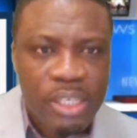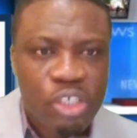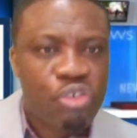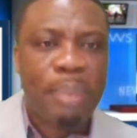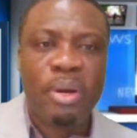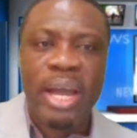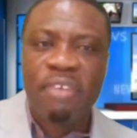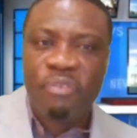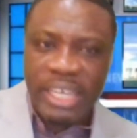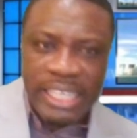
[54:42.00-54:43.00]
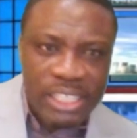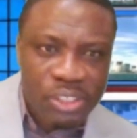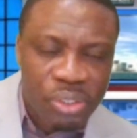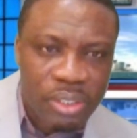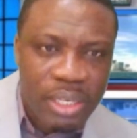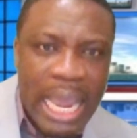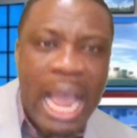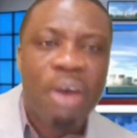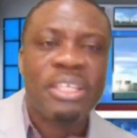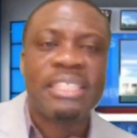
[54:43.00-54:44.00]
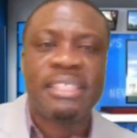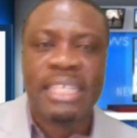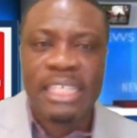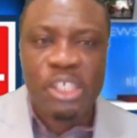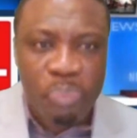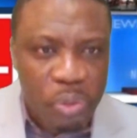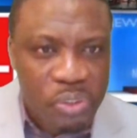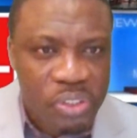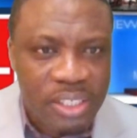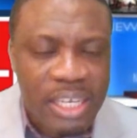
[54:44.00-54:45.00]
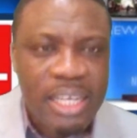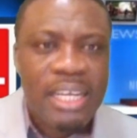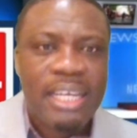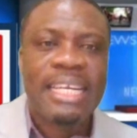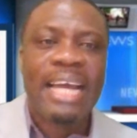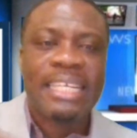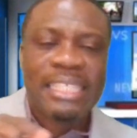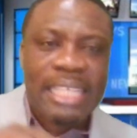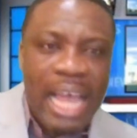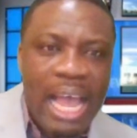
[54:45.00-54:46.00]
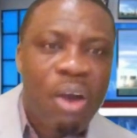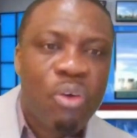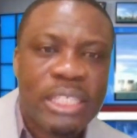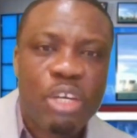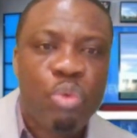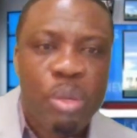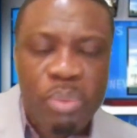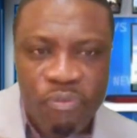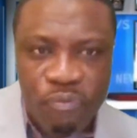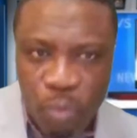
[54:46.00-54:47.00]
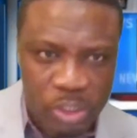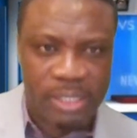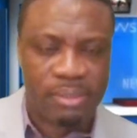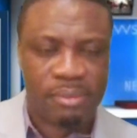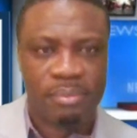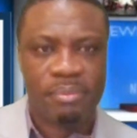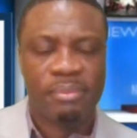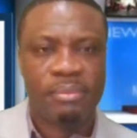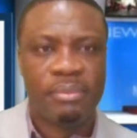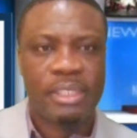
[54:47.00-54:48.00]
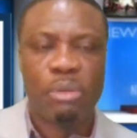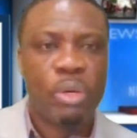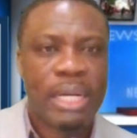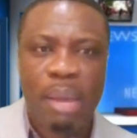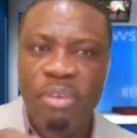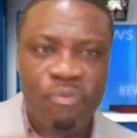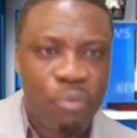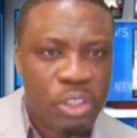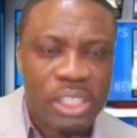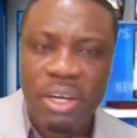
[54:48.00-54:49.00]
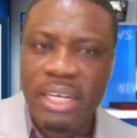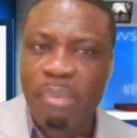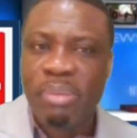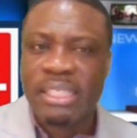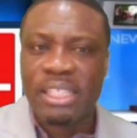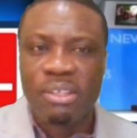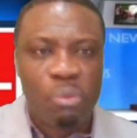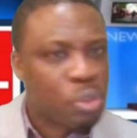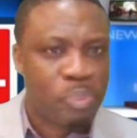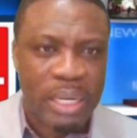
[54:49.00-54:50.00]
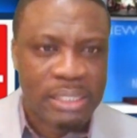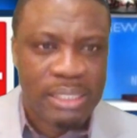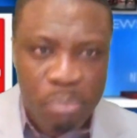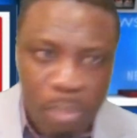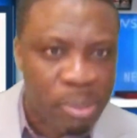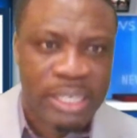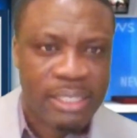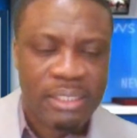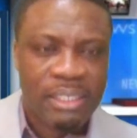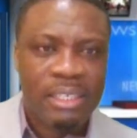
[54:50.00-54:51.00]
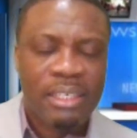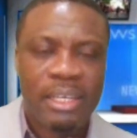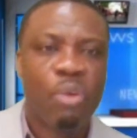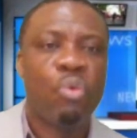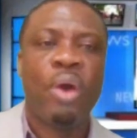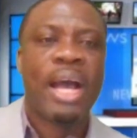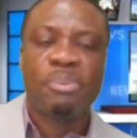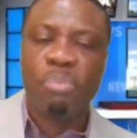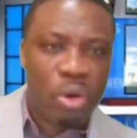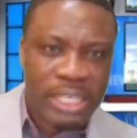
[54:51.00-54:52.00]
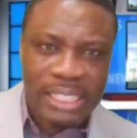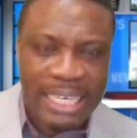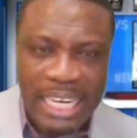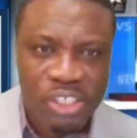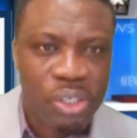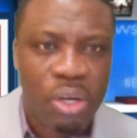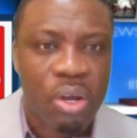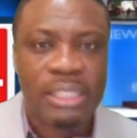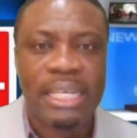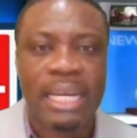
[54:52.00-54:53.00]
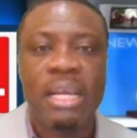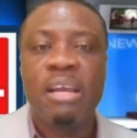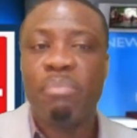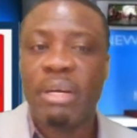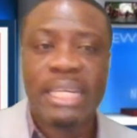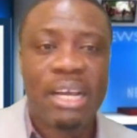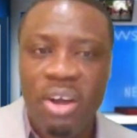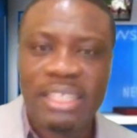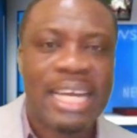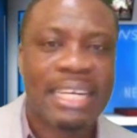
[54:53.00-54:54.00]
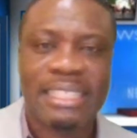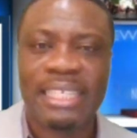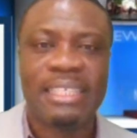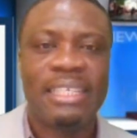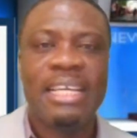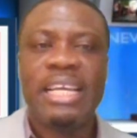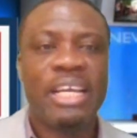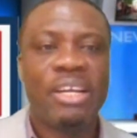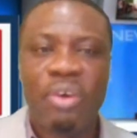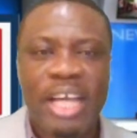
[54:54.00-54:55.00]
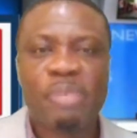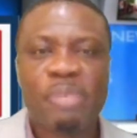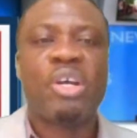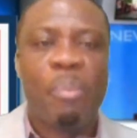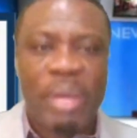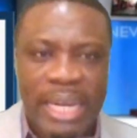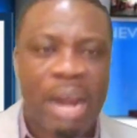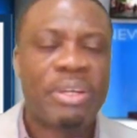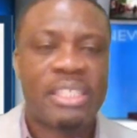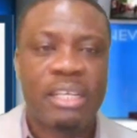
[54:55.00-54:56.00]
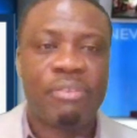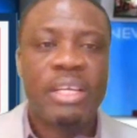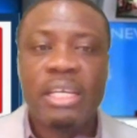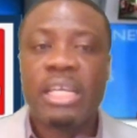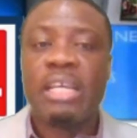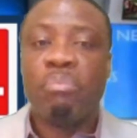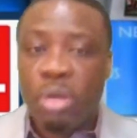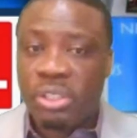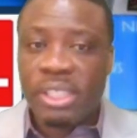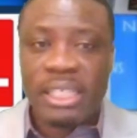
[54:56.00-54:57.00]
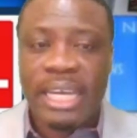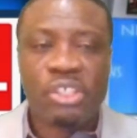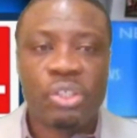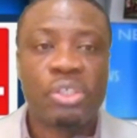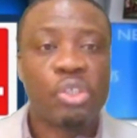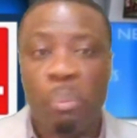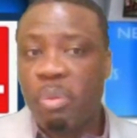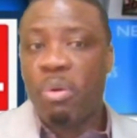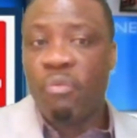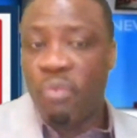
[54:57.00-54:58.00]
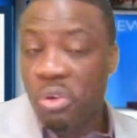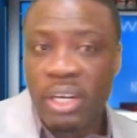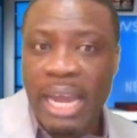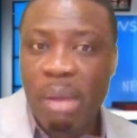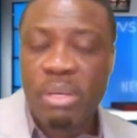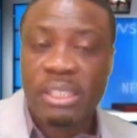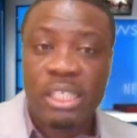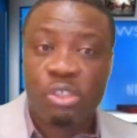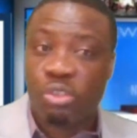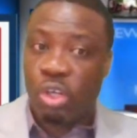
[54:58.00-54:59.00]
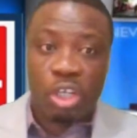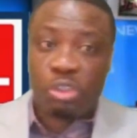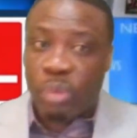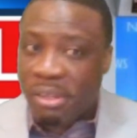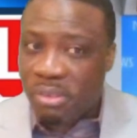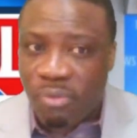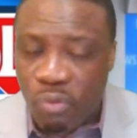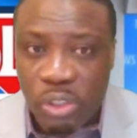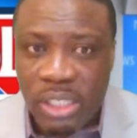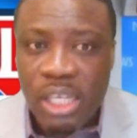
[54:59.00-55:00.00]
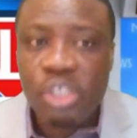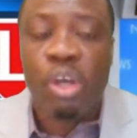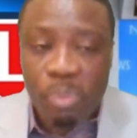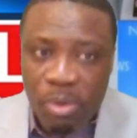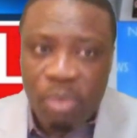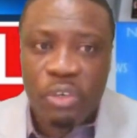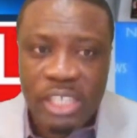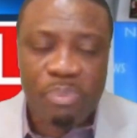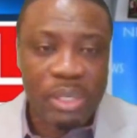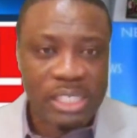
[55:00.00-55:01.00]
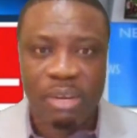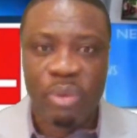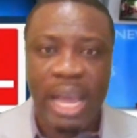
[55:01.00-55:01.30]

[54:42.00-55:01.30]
Tribal affiliation, how they see this person, that is how they will be voting. They will not be voting on the basis of who spends the more money and who has more international contact. But their contacting, has become a narrative. In most elections, some people vote on that basis. George, we have a vote. Some people voted President. We